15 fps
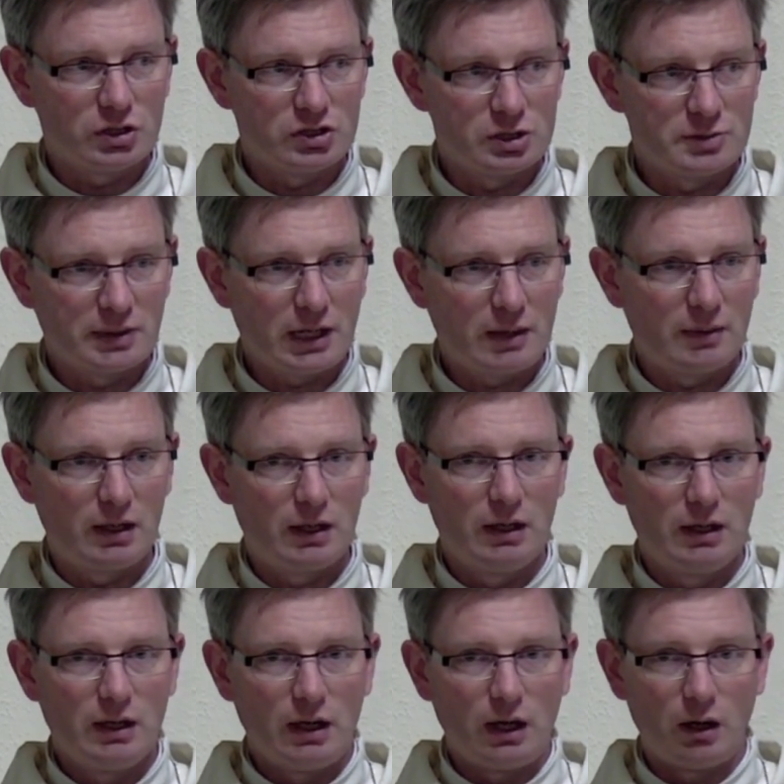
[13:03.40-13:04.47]
This became a,
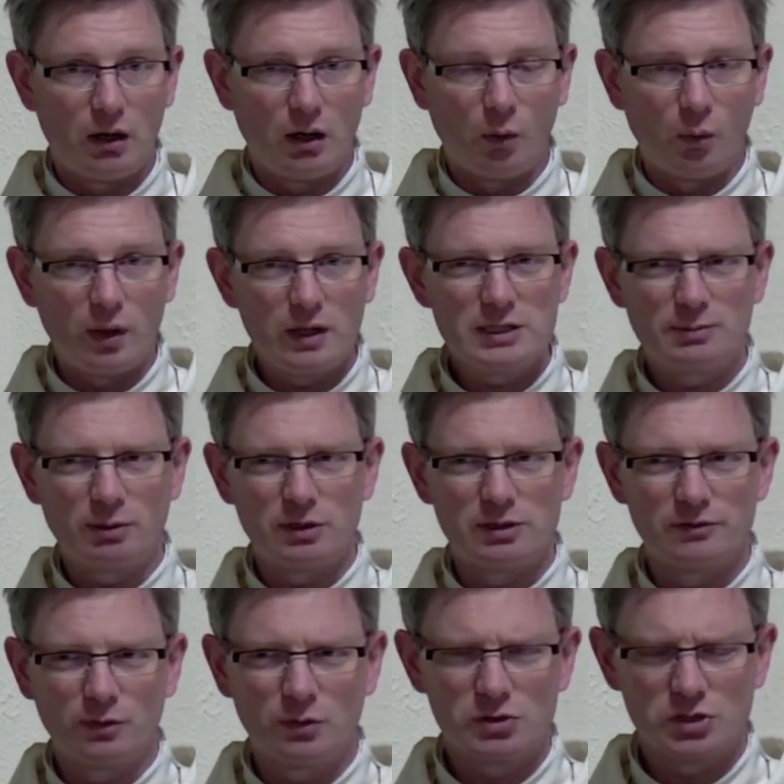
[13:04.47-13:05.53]
a, a widespread
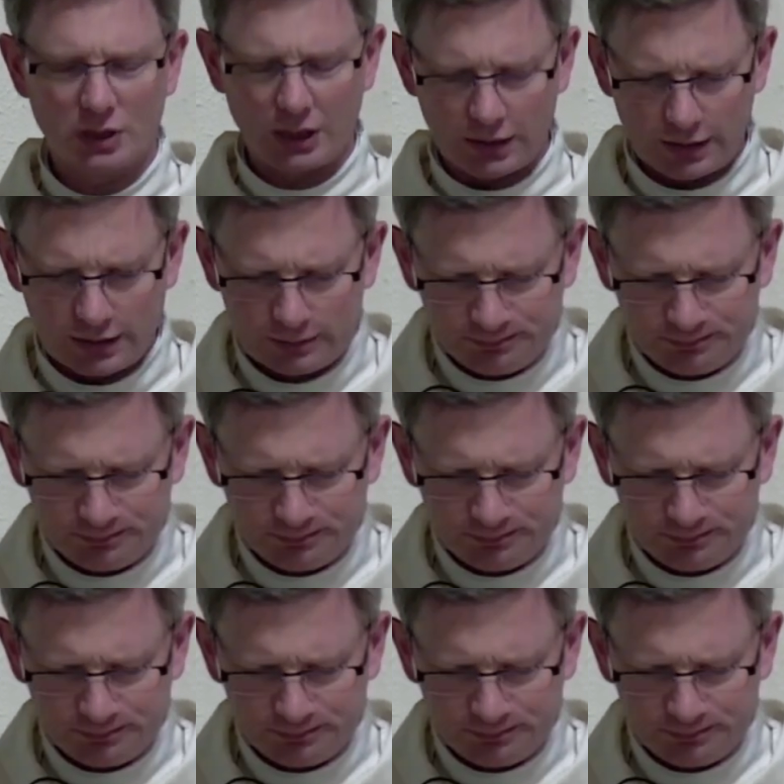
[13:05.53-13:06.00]
devotion. I think